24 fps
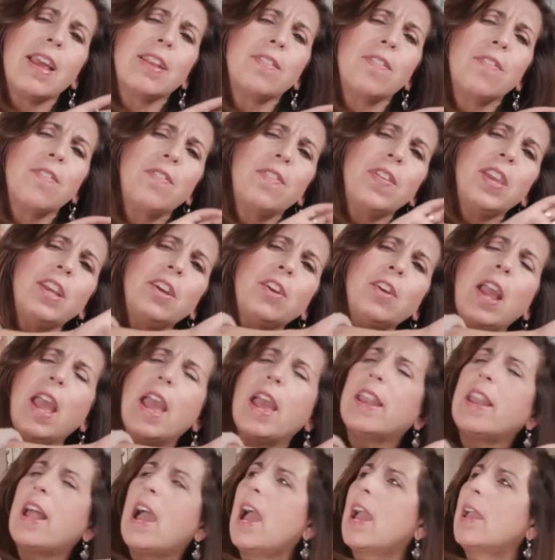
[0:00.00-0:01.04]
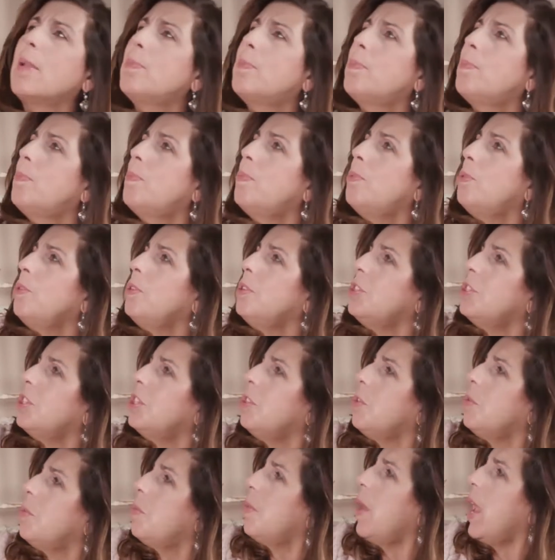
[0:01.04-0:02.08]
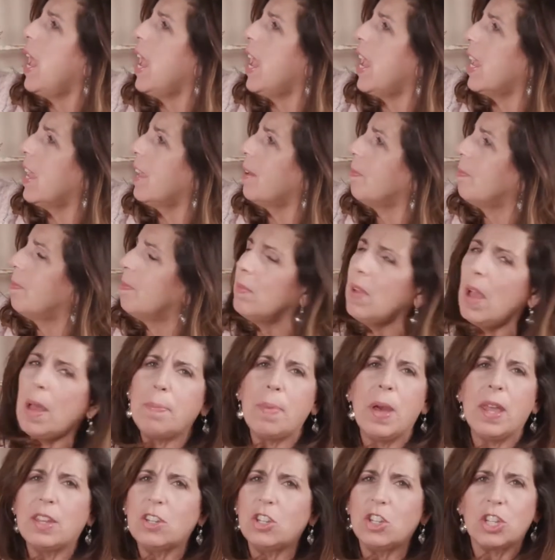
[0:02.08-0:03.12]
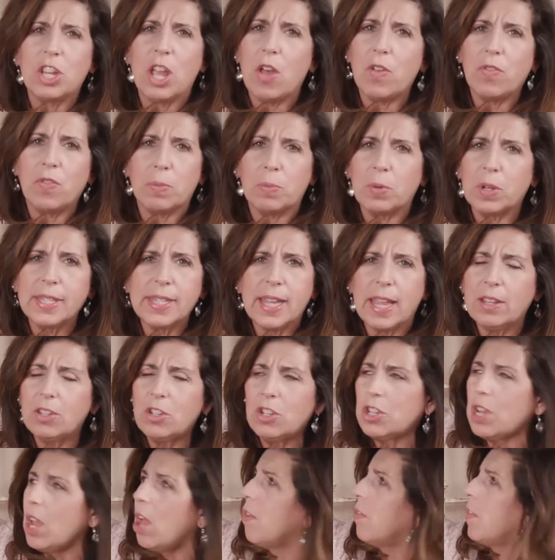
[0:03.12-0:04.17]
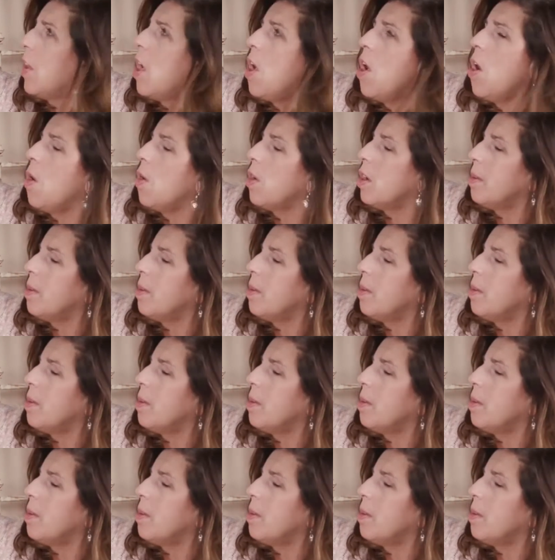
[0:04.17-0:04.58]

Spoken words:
and fear and I push it away up on a shelf, a pretend shelf,